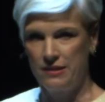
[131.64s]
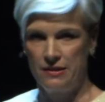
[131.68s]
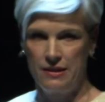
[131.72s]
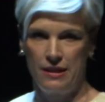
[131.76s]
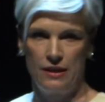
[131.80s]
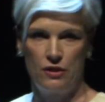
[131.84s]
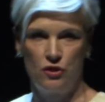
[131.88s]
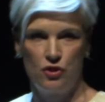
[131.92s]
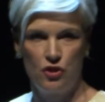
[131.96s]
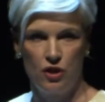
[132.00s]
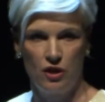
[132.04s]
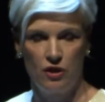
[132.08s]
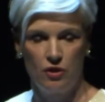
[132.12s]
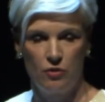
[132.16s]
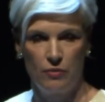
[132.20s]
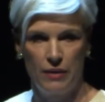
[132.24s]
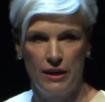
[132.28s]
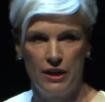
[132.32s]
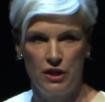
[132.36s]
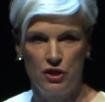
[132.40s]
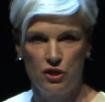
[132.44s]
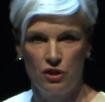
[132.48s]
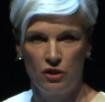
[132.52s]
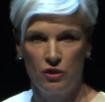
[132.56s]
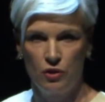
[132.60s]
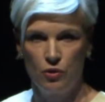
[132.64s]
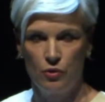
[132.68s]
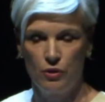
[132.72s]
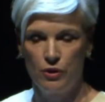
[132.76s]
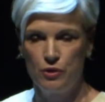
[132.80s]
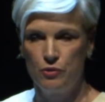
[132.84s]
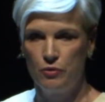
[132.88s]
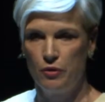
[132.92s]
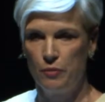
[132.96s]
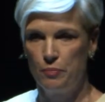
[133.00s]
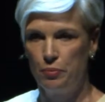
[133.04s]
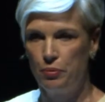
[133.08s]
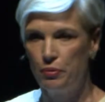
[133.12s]
next generation going
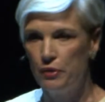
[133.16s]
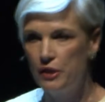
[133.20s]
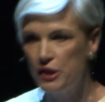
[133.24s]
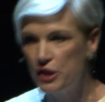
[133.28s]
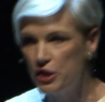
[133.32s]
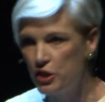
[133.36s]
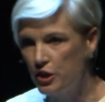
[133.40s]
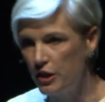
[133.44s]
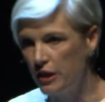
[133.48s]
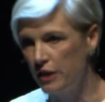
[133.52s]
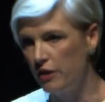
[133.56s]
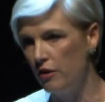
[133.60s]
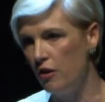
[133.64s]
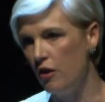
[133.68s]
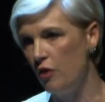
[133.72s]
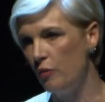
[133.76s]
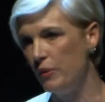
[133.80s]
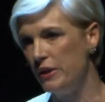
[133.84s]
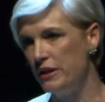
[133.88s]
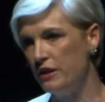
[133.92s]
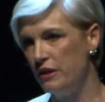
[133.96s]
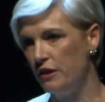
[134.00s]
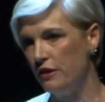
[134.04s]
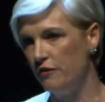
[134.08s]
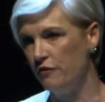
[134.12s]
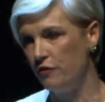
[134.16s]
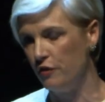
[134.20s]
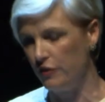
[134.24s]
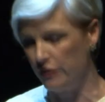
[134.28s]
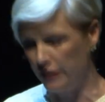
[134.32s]
to appreciate all we did for